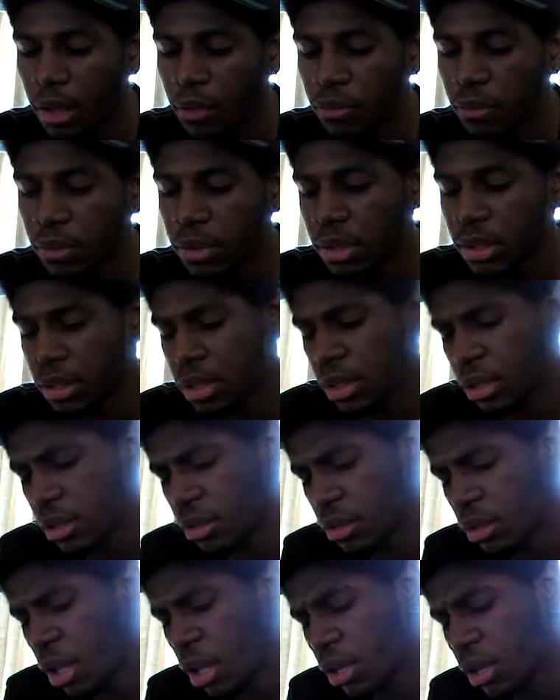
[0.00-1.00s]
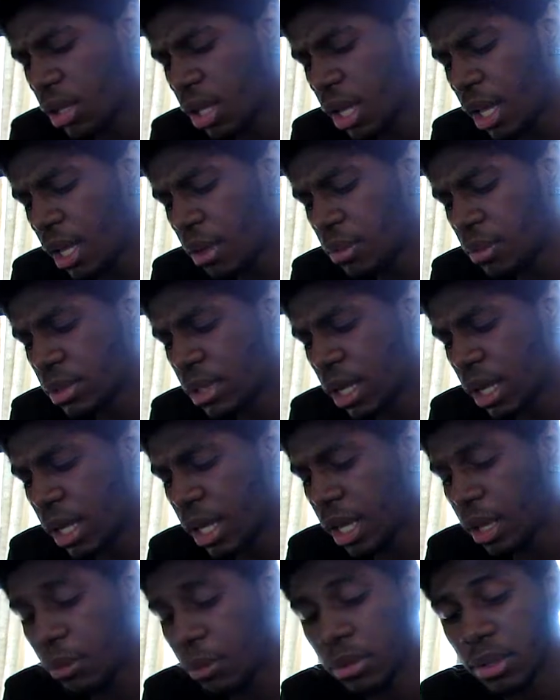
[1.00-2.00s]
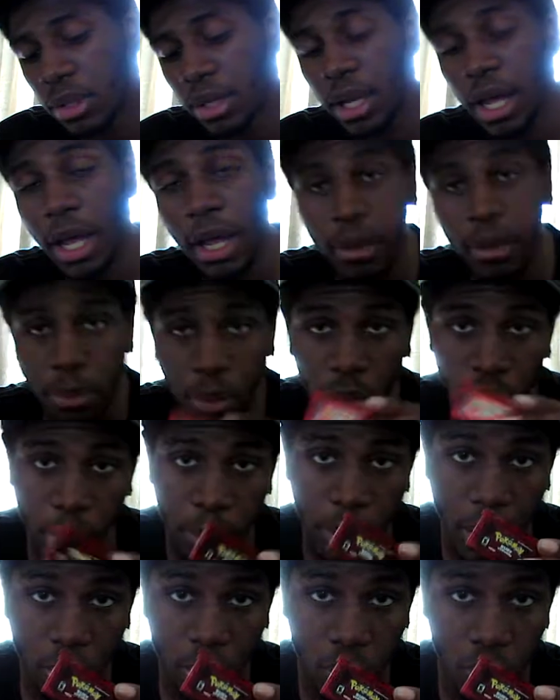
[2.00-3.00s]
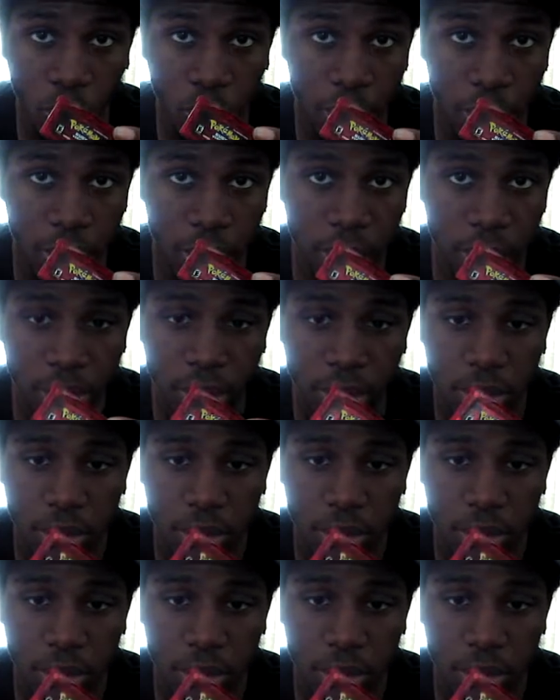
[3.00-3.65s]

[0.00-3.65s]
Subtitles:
For the other games that came with the lot, Pokemon Ruby.